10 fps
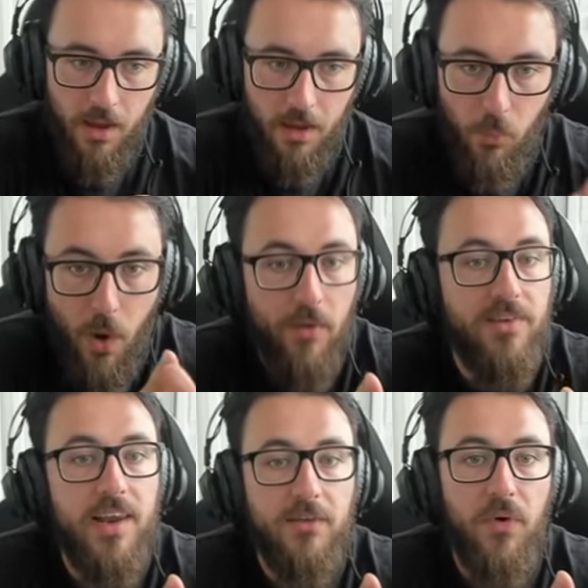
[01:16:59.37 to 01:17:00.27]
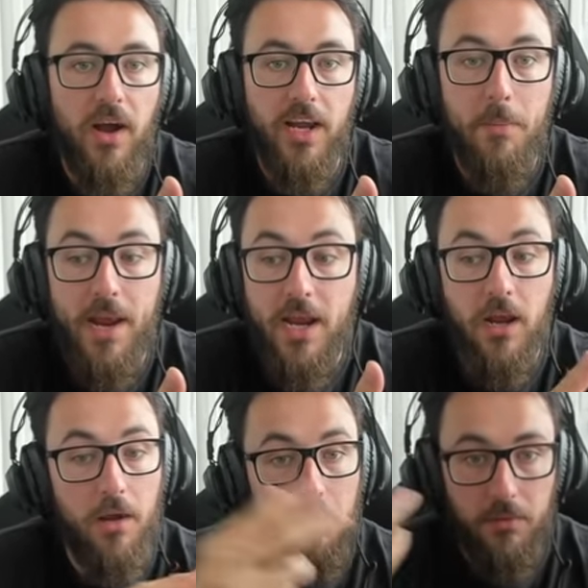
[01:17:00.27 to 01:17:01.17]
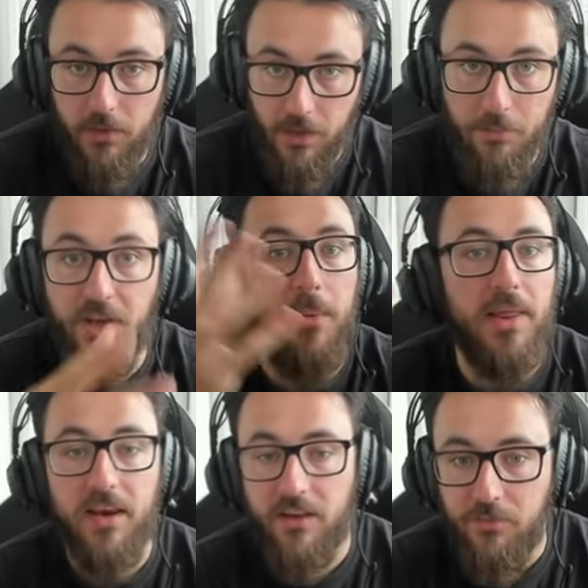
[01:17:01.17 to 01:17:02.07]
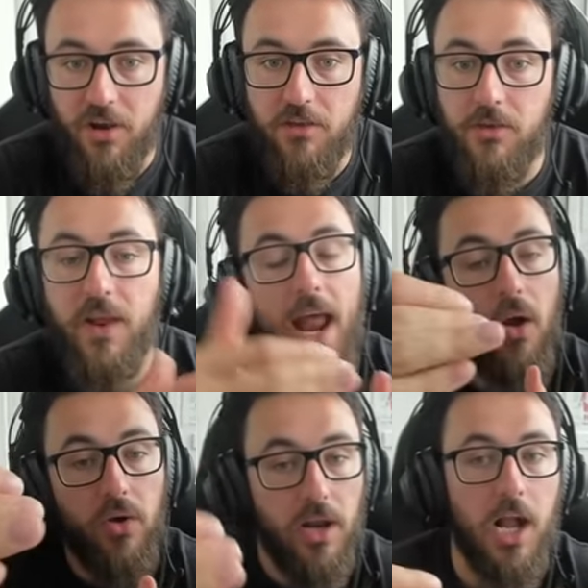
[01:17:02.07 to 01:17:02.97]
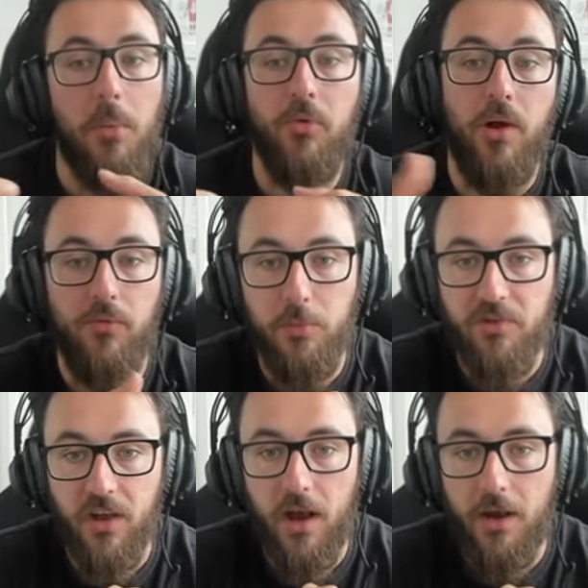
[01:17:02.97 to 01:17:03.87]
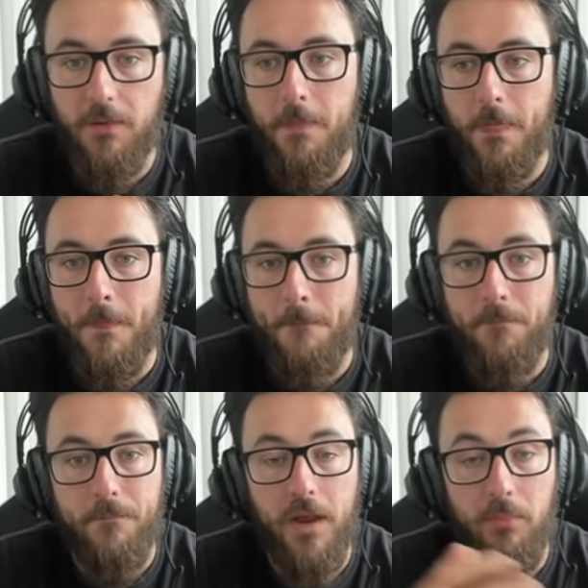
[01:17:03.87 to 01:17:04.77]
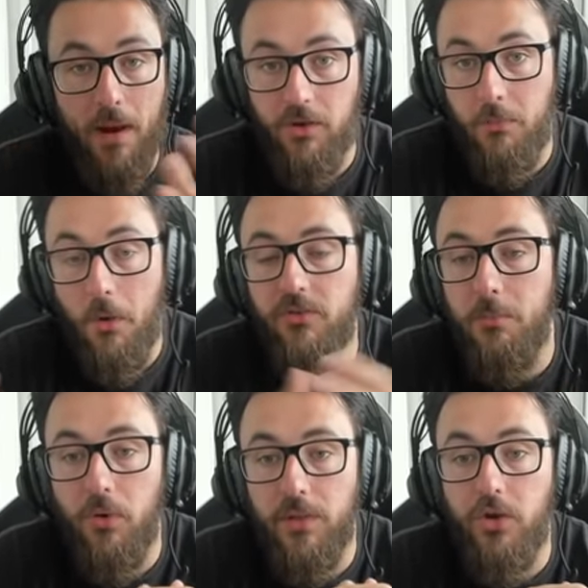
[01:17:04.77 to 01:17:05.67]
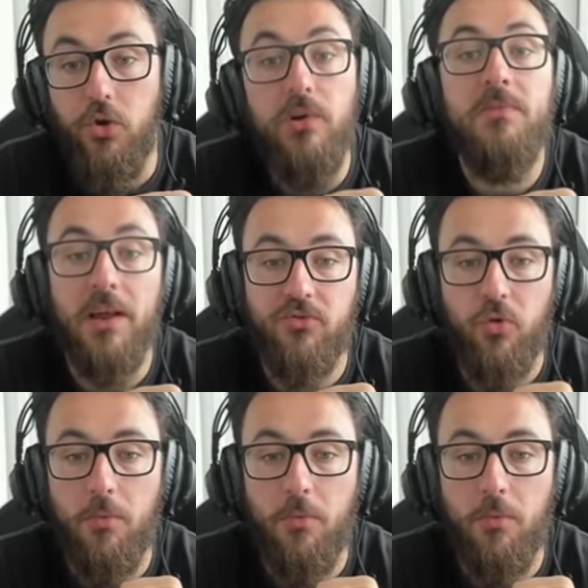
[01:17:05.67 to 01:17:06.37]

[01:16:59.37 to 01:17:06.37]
Where is the next fight going to be? Like I'm thinking about the next objective and how can I come around from the side? And you know, most importantly, who is my strong